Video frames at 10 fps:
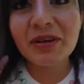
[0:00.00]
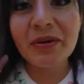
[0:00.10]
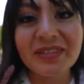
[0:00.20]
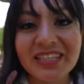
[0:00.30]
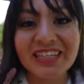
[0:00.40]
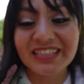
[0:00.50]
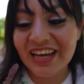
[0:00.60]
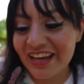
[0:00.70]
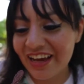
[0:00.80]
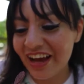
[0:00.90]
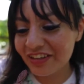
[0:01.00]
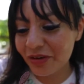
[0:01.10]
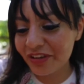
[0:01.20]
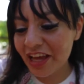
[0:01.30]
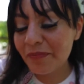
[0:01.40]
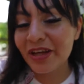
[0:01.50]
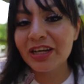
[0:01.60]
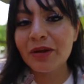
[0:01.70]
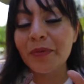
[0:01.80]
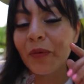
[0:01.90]
what I was gonna say. I don't like
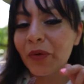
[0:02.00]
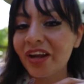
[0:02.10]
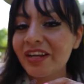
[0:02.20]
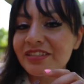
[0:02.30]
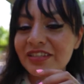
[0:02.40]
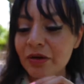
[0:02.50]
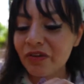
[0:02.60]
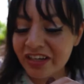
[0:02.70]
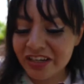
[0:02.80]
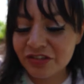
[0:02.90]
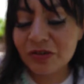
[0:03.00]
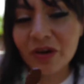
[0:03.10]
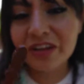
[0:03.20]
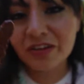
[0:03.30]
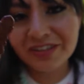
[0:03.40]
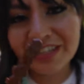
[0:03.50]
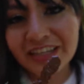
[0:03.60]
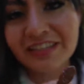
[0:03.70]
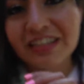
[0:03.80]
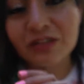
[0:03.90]
blended, but we're gonna see. We're gonna do a little
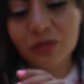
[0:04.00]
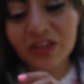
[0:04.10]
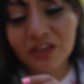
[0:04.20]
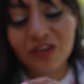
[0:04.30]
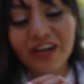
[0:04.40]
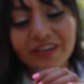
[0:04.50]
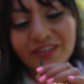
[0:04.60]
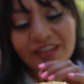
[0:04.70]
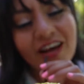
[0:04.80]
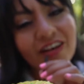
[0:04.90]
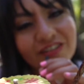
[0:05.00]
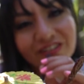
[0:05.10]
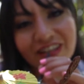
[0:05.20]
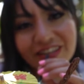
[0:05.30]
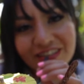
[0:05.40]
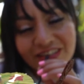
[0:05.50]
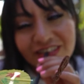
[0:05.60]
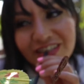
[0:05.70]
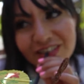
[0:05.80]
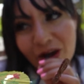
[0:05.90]
taste test with you guys. So let's
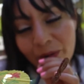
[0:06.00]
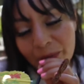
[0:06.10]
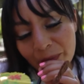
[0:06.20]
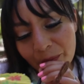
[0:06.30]
go.